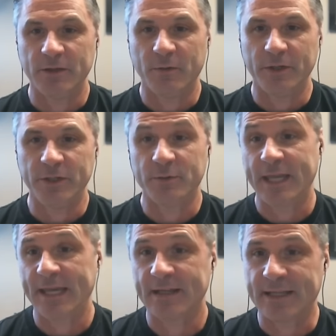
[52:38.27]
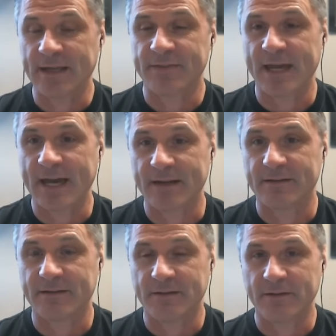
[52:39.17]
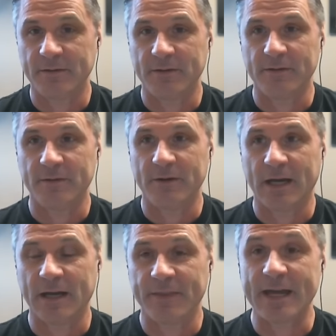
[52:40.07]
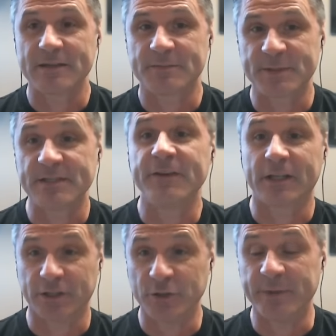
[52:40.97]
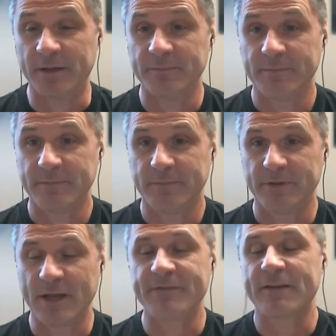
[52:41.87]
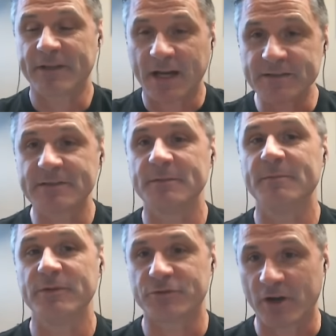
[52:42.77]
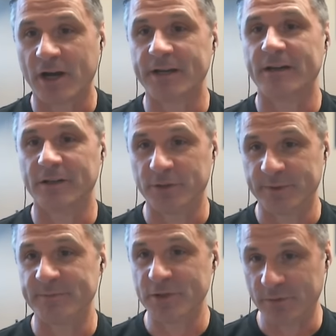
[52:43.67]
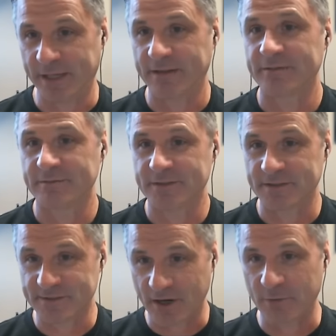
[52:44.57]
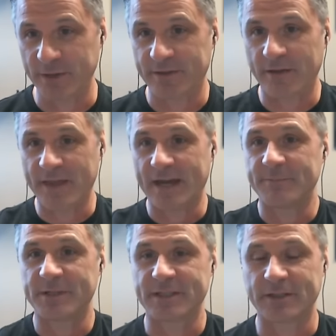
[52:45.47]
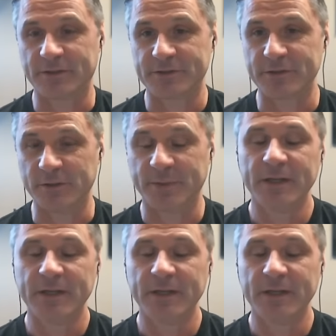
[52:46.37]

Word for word: you can't get that uh, that specific aluminum. You have to have custom drawn aluminum tubing to start with on that particular tube.